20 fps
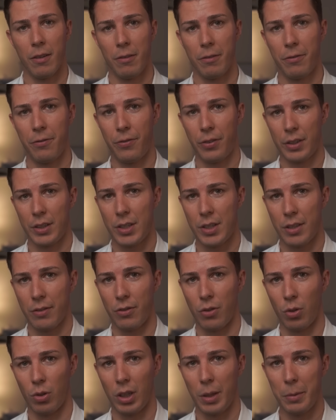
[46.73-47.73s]
First
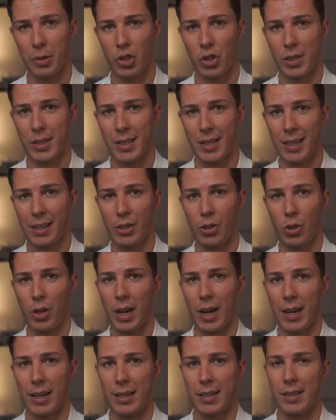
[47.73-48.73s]
of all, let me just tell you
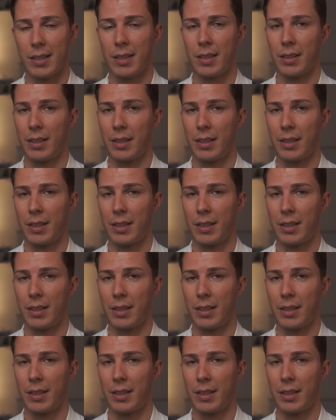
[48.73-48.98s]
guys,